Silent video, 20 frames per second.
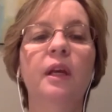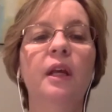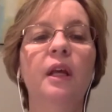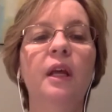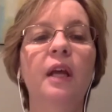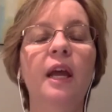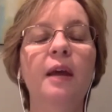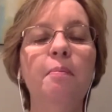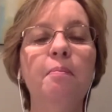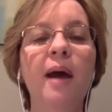
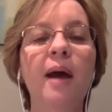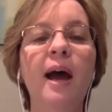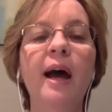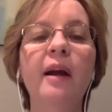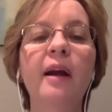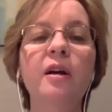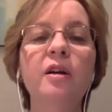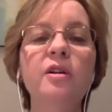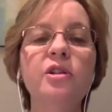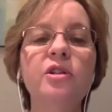It
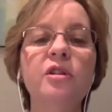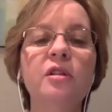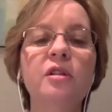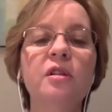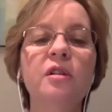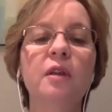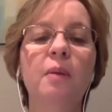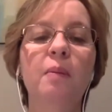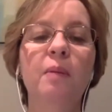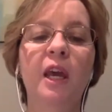matters
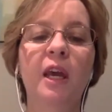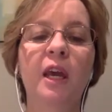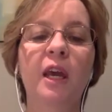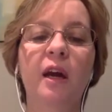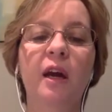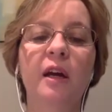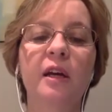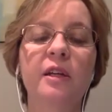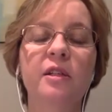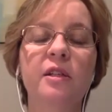
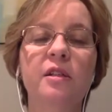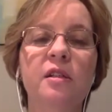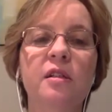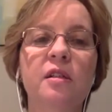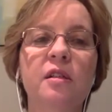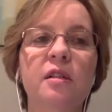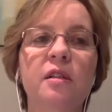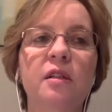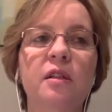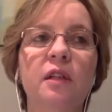
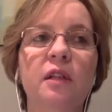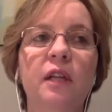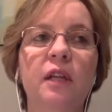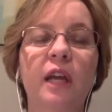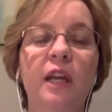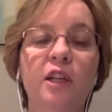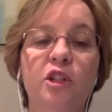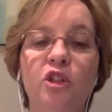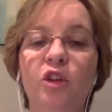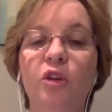because
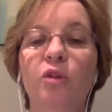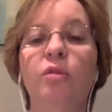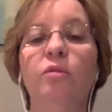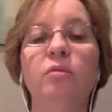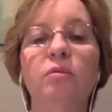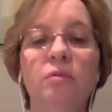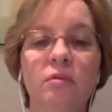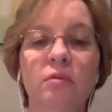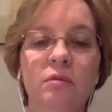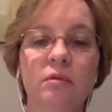it's you,
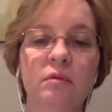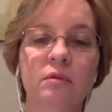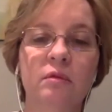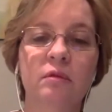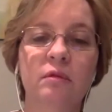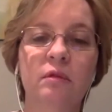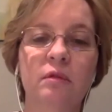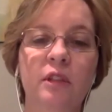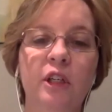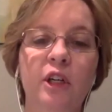
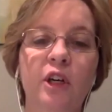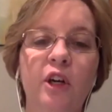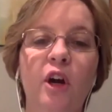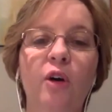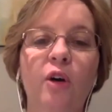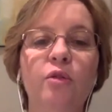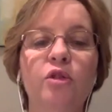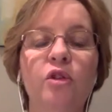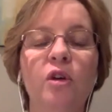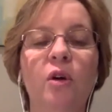you
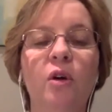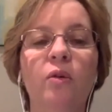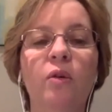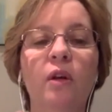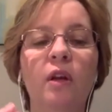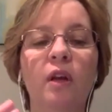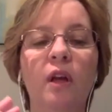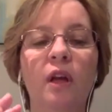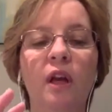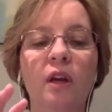know? So
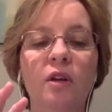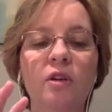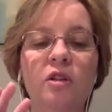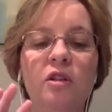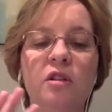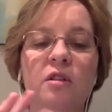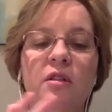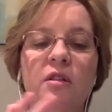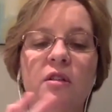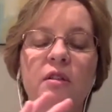
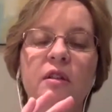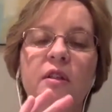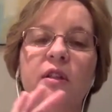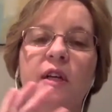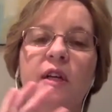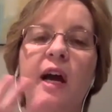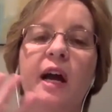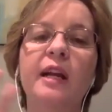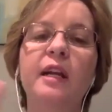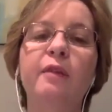here's
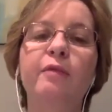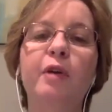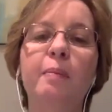kind of a